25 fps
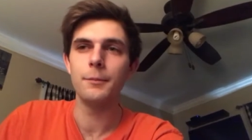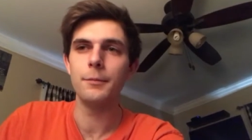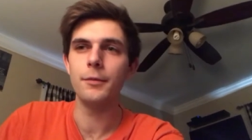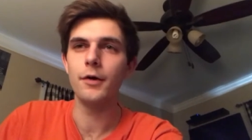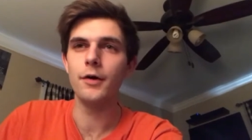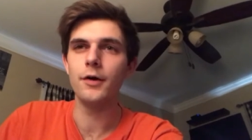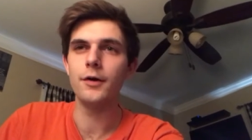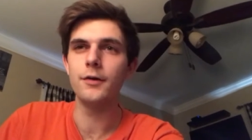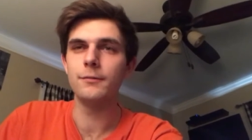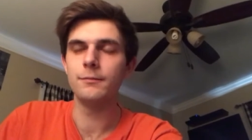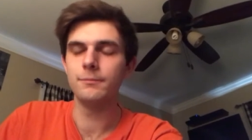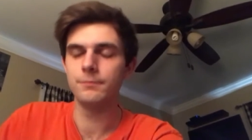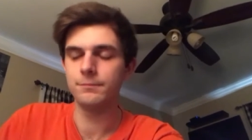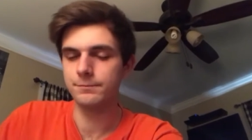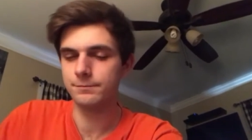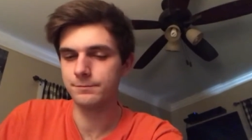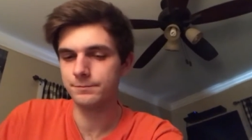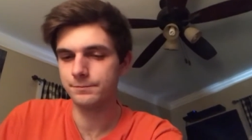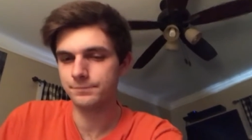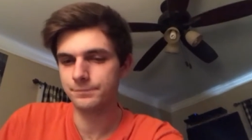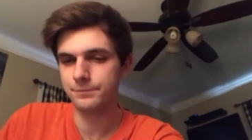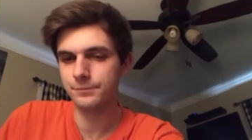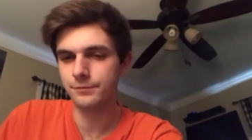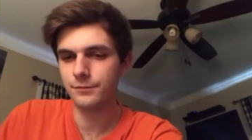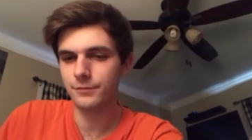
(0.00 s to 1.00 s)
But
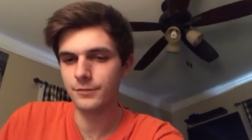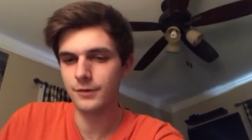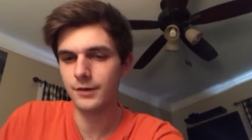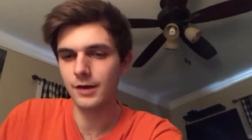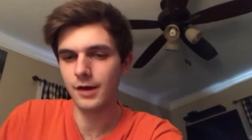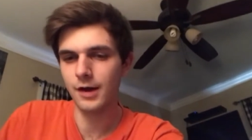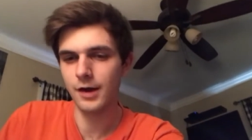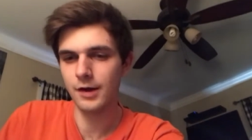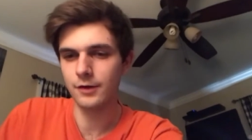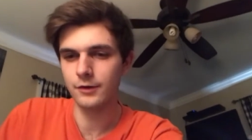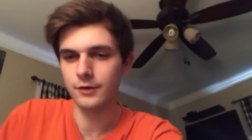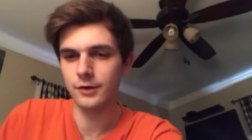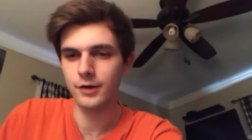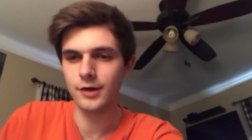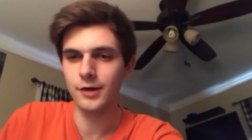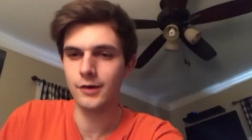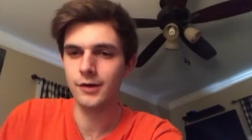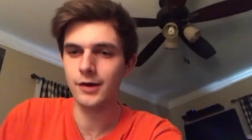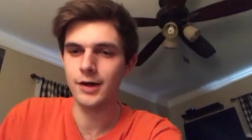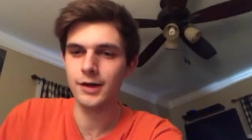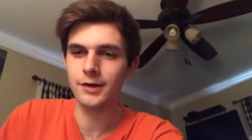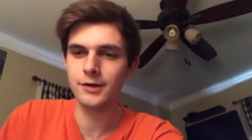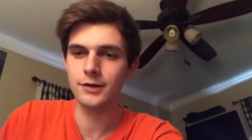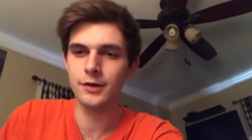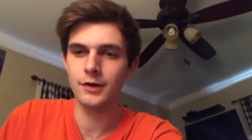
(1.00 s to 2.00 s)
I don't
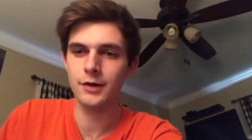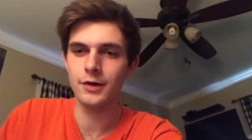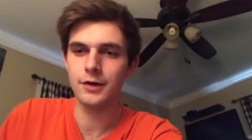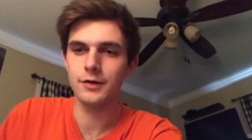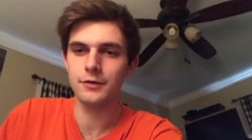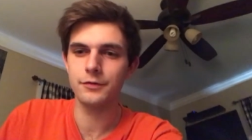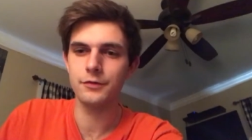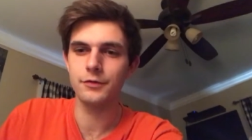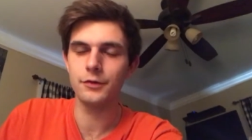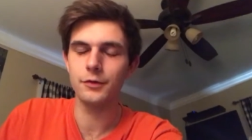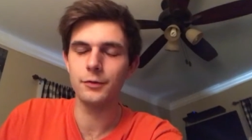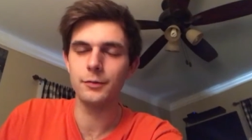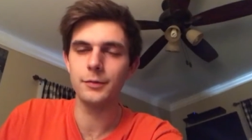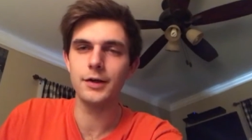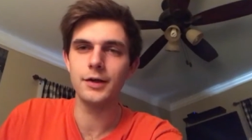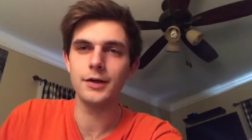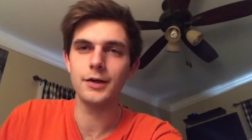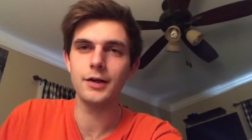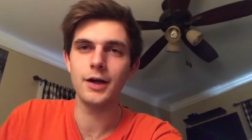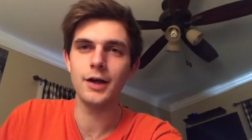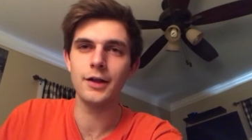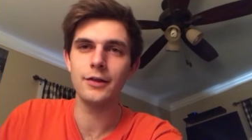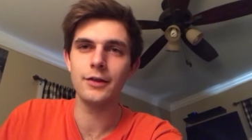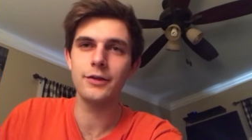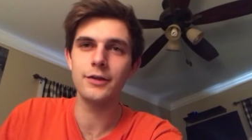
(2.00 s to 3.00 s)
know. I don't know how I feel about
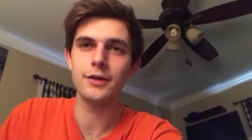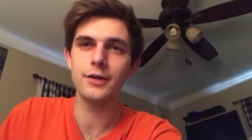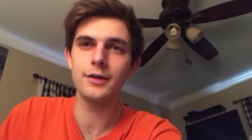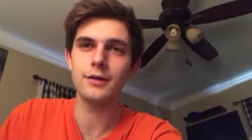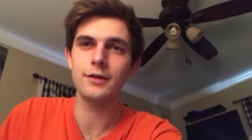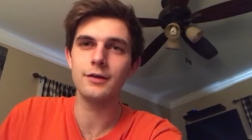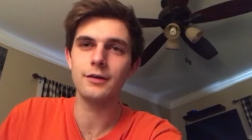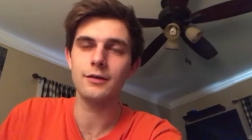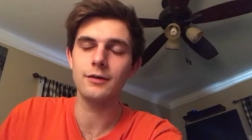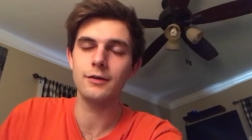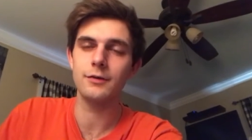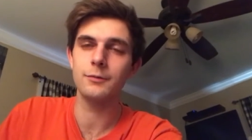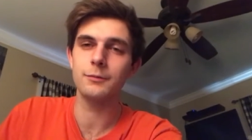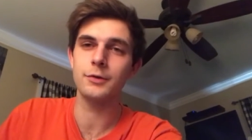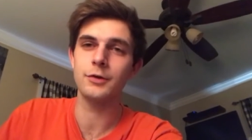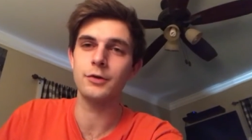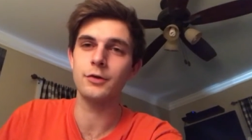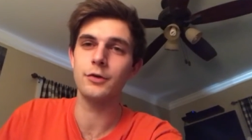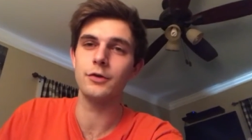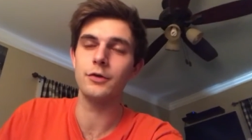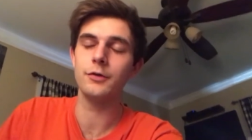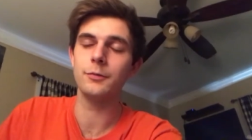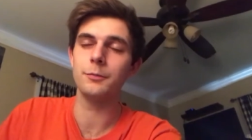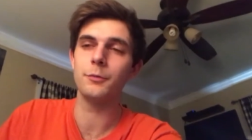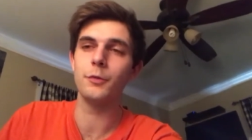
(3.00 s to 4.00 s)
it. I think
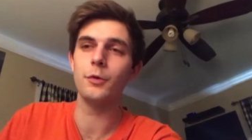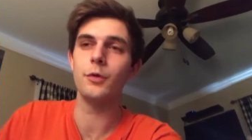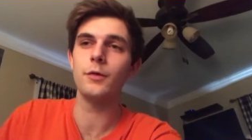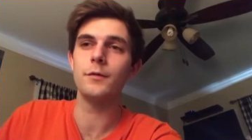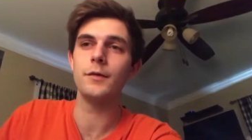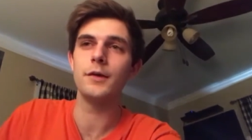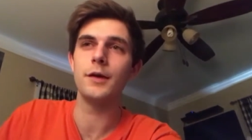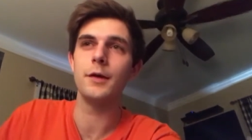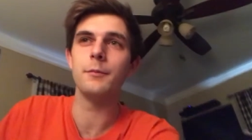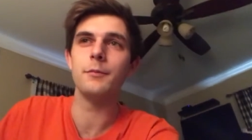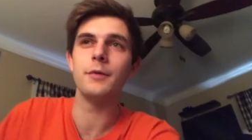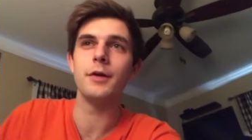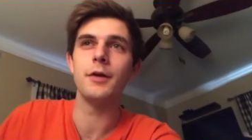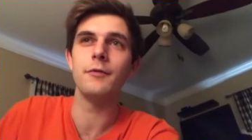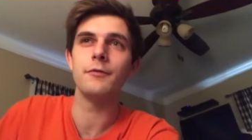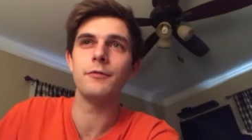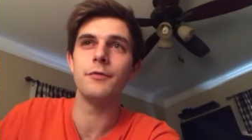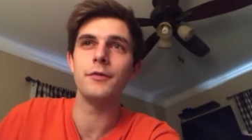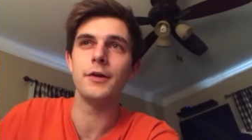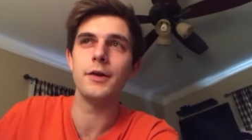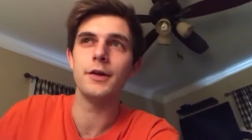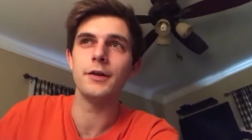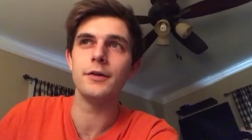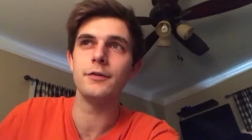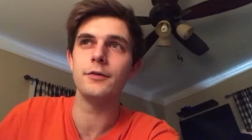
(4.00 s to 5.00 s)
because I'm more of an Eminem
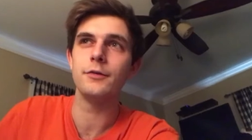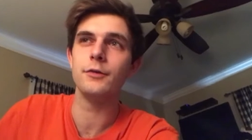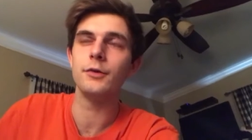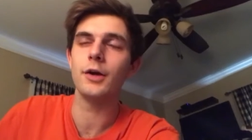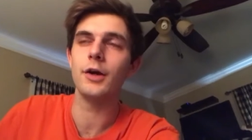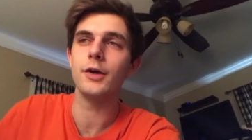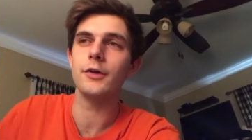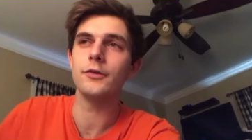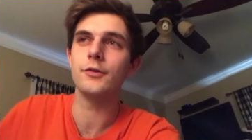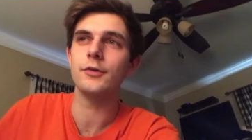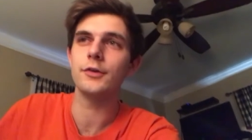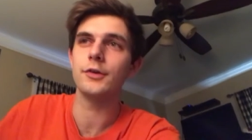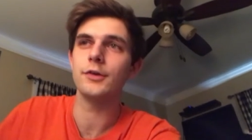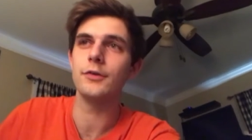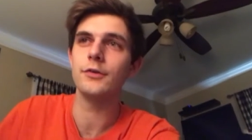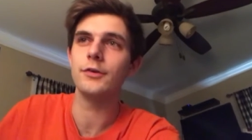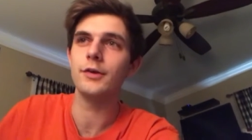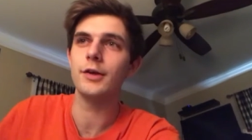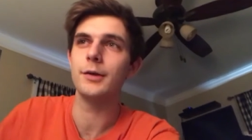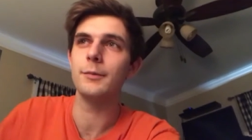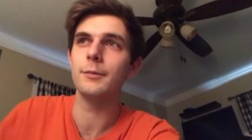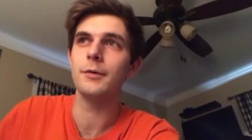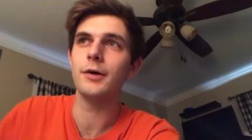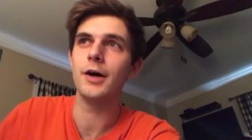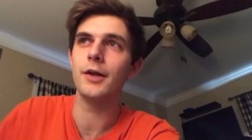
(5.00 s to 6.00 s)
fan, you guys are gonna
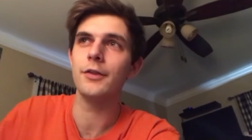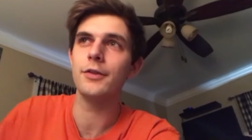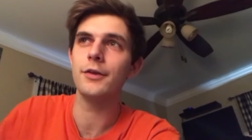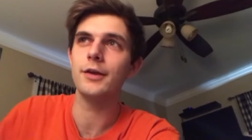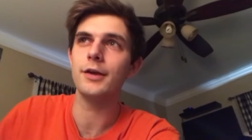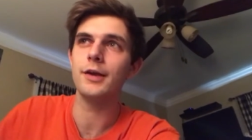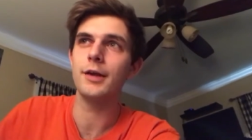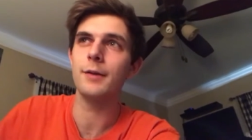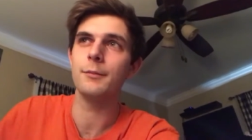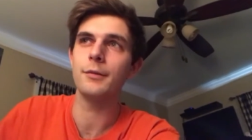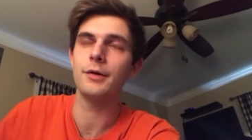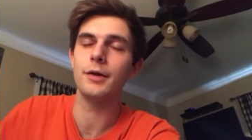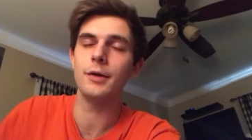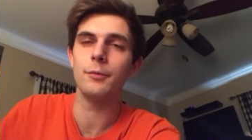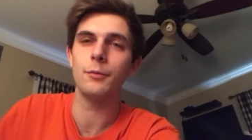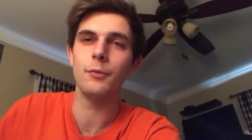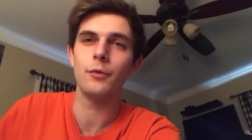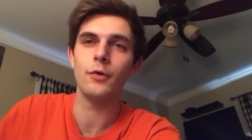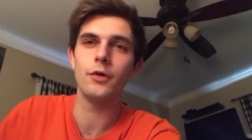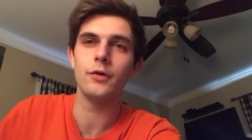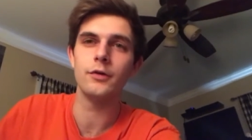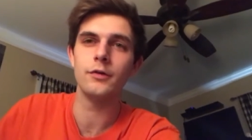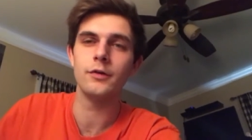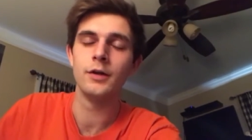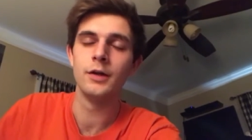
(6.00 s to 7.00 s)
say, but I think Eminem
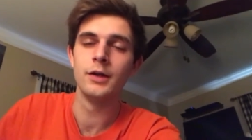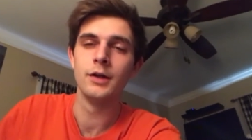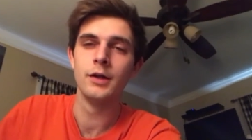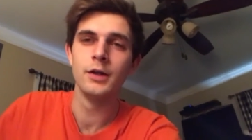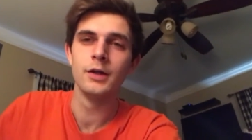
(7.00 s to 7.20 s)
won.